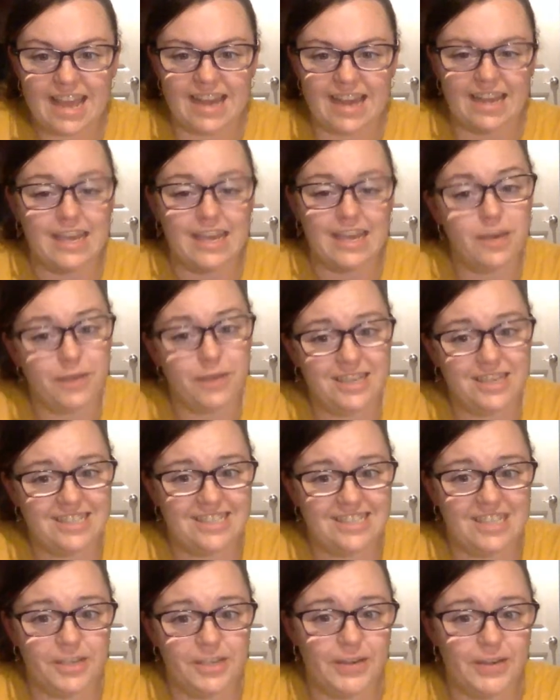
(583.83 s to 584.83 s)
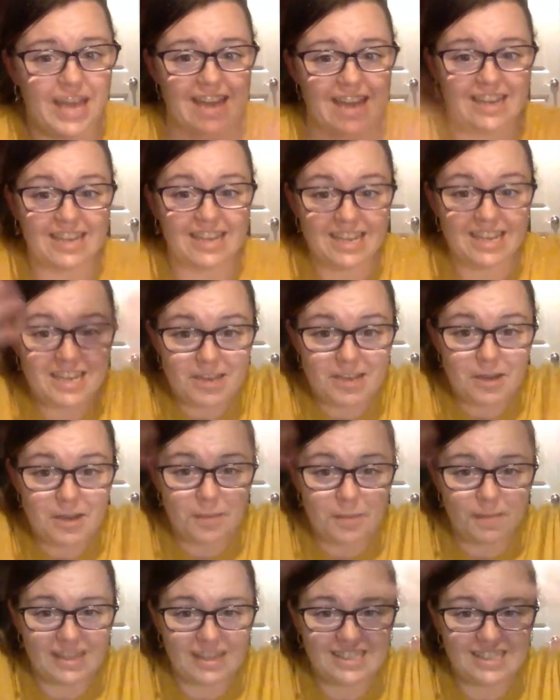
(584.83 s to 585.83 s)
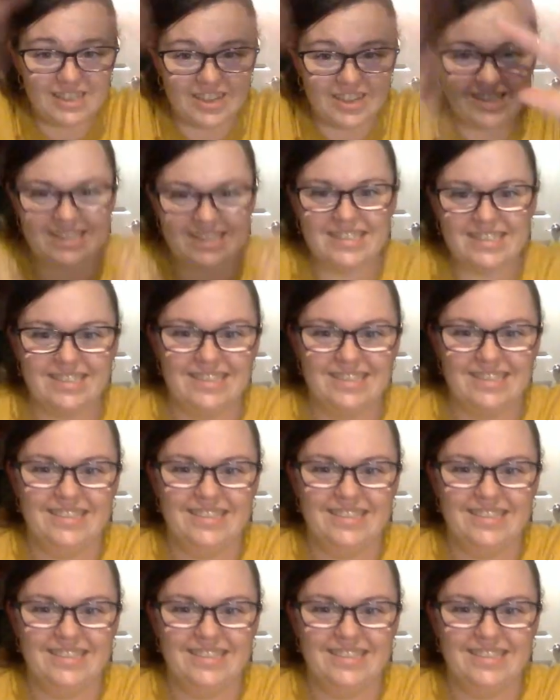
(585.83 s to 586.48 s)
and I can't wait to see you again. Bye, stars.